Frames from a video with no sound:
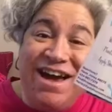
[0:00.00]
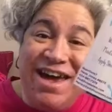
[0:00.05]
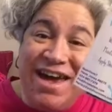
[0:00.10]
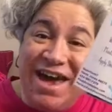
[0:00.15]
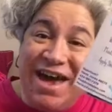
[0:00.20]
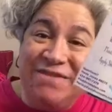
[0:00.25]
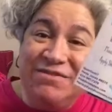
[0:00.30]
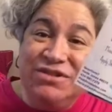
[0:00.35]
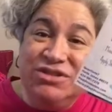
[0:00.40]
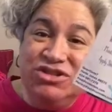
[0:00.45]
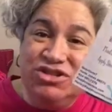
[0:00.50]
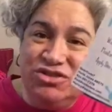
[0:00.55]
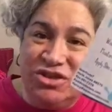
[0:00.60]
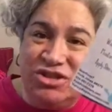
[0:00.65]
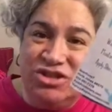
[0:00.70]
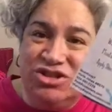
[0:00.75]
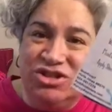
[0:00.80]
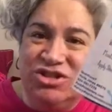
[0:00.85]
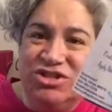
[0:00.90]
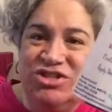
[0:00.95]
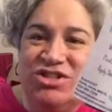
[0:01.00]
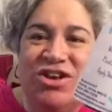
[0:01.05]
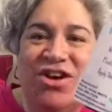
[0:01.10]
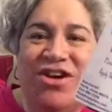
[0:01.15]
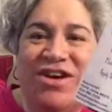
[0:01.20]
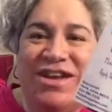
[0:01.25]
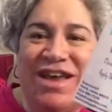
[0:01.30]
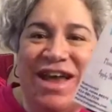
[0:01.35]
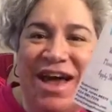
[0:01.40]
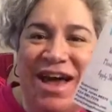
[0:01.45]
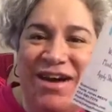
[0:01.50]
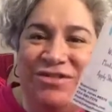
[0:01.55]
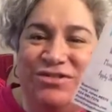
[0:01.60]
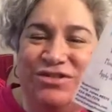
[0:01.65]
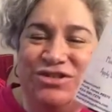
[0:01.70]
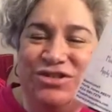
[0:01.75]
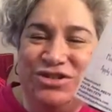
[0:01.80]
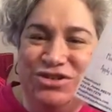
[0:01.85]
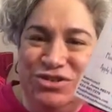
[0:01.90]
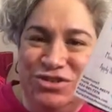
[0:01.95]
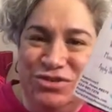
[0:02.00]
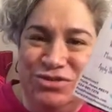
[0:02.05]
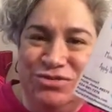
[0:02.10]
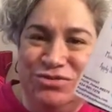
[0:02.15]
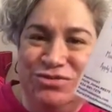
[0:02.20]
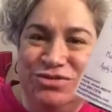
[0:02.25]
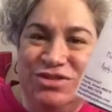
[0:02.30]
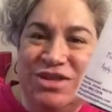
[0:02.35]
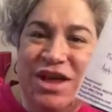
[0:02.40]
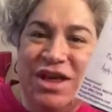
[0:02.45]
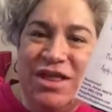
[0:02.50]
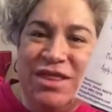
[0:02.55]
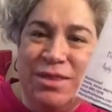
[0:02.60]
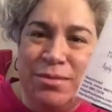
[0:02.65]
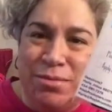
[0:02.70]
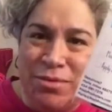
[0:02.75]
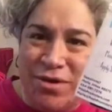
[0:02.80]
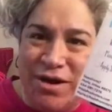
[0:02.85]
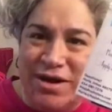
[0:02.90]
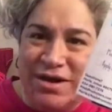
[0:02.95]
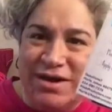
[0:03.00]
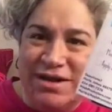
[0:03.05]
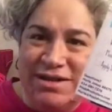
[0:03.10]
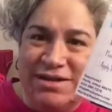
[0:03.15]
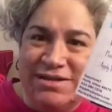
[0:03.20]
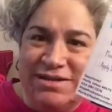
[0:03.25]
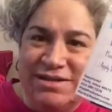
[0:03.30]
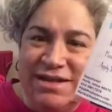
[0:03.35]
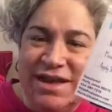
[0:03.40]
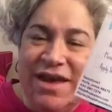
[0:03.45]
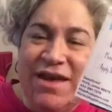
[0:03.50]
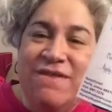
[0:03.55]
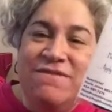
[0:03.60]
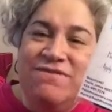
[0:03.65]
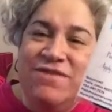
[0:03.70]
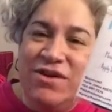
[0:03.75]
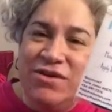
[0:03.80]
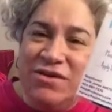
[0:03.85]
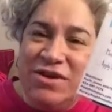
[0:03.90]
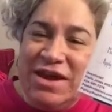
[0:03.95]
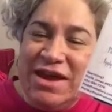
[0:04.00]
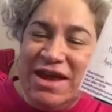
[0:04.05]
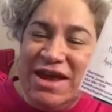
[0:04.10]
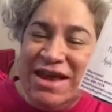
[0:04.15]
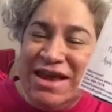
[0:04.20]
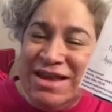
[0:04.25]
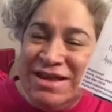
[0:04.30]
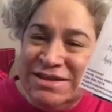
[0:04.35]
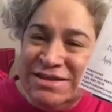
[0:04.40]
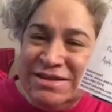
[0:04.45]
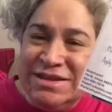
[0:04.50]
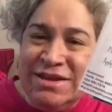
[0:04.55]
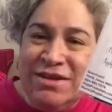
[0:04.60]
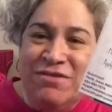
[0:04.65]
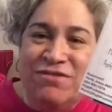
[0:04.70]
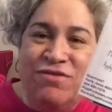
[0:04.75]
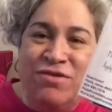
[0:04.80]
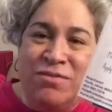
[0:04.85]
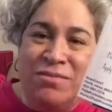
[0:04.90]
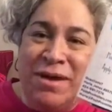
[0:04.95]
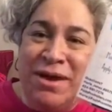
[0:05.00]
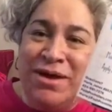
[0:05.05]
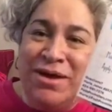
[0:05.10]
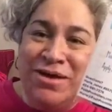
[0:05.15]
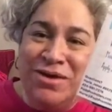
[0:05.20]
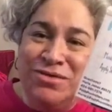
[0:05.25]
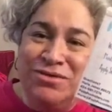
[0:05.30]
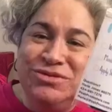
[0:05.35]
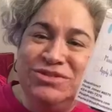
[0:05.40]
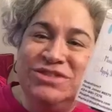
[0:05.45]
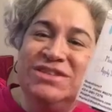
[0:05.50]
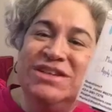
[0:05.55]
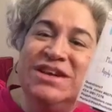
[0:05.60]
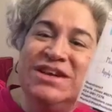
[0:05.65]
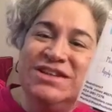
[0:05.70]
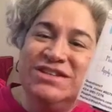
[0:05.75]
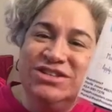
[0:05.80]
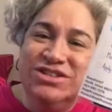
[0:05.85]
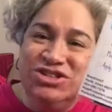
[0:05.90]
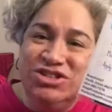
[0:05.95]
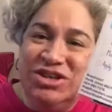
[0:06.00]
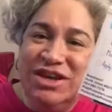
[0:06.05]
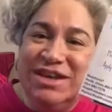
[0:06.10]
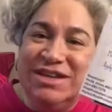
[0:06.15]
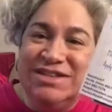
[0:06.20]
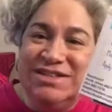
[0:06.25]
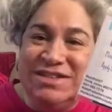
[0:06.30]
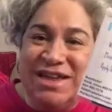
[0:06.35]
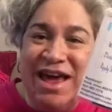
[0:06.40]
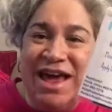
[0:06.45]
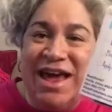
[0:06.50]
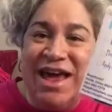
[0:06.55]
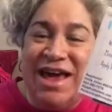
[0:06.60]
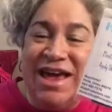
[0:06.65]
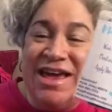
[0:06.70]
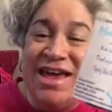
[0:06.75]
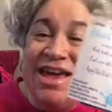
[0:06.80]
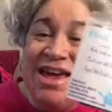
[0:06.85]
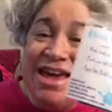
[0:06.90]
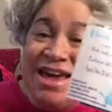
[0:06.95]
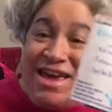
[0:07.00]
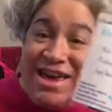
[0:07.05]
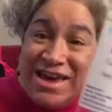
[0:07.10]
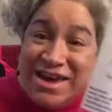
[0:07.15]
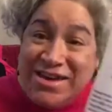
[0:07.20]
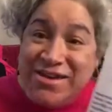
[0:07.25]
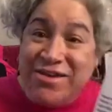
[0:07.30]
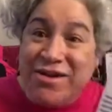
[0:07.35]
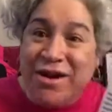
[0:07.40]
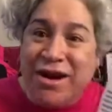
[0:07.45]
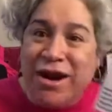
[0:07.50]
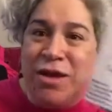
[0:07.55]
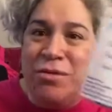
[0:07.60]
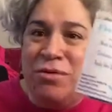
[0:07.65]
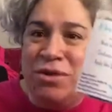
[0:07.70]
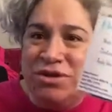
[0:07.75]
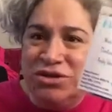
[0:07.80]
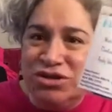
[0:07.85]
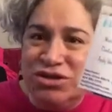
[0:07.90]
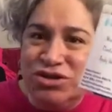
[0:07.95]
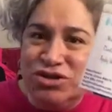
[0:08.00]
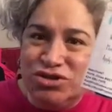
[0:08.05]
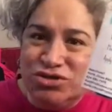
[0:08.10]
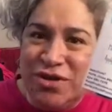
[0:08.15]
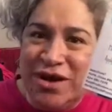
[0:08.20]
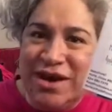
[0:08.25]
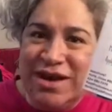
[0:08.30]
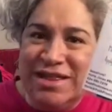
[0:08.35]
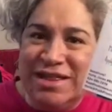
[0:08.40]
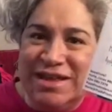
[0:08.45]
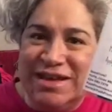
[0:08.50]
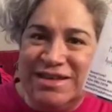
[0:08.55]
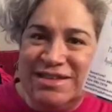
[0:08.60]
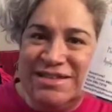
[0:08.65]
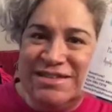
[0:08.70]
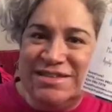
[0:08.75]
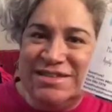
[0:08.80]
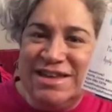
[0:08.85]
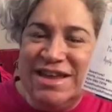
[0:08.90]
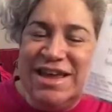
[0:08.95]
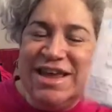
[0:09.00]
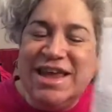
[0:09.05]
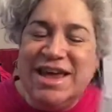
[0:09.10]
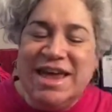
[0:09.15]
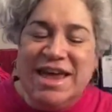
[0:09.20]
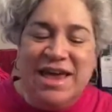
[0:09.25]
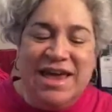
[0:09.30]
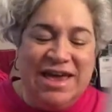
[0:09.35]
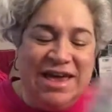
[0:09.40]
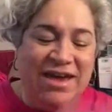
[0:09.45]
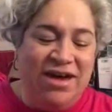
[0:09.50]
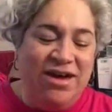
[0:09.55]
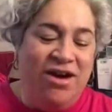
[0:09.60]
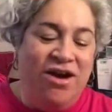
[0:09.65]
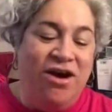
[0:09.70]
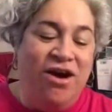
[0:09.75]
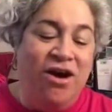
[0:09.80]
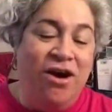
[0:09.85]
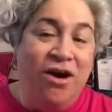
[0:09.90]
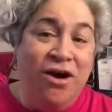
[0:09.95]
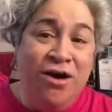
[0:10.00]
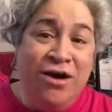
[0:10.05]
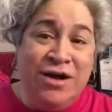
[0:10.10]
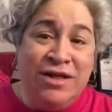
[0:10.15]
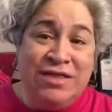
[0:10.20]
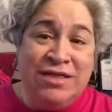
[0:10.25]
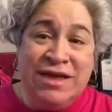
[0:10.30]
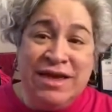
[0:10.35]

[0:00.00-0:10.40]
I have instructions on how to use the products. Very easy for my host to just say, here, I want you to try this. On